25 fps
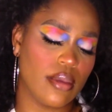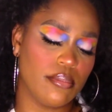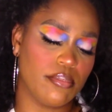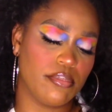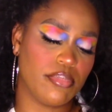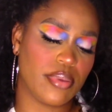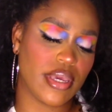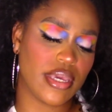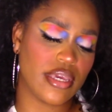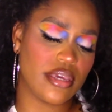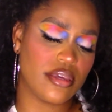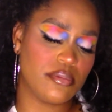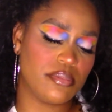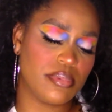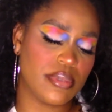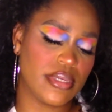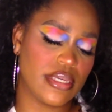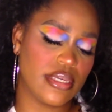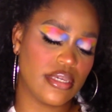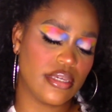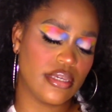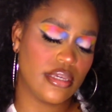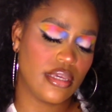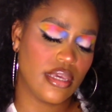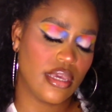
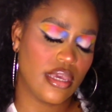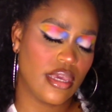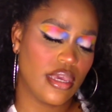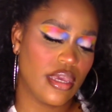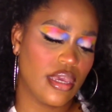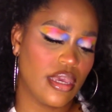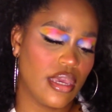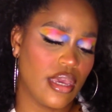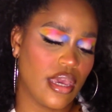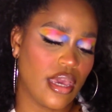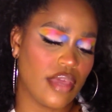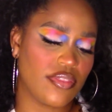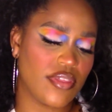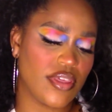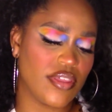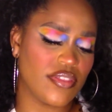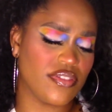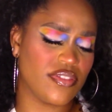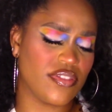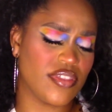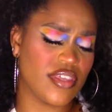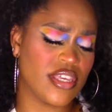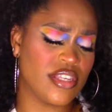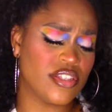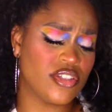Baby, I
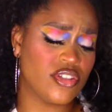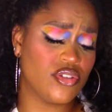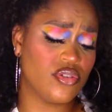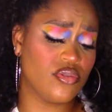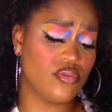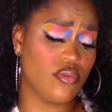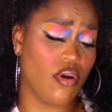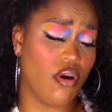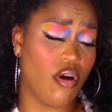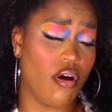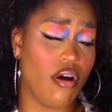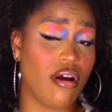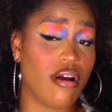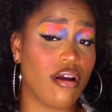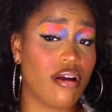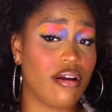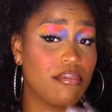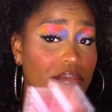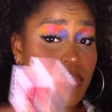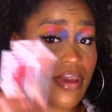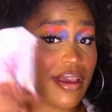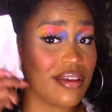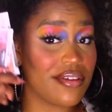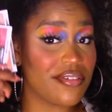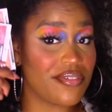think these two
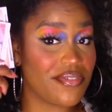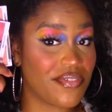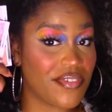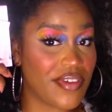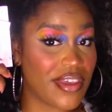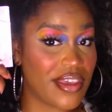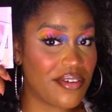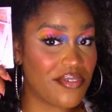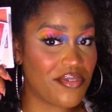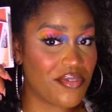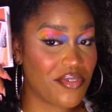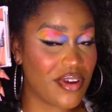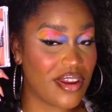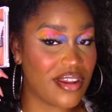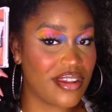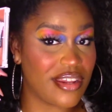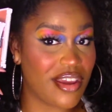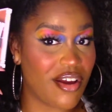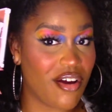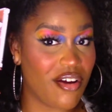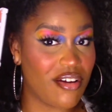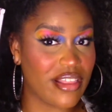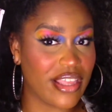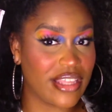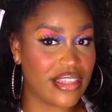are my favorite and they
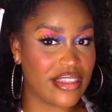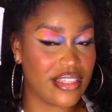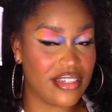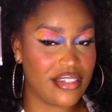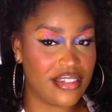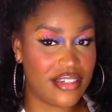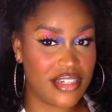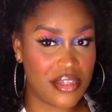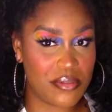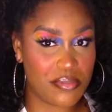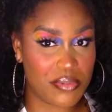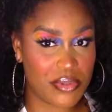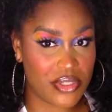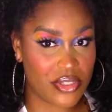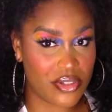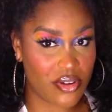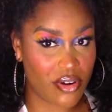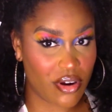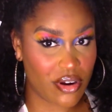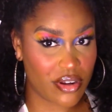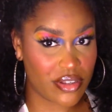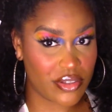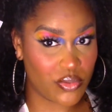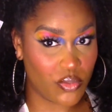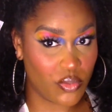are like the deepest,
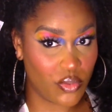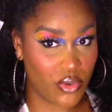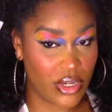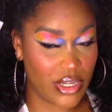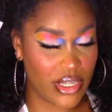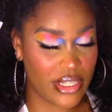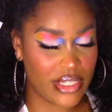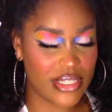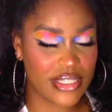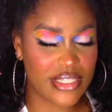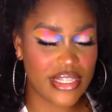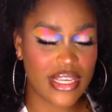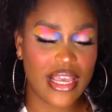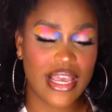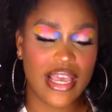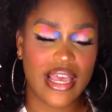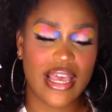darkest ones.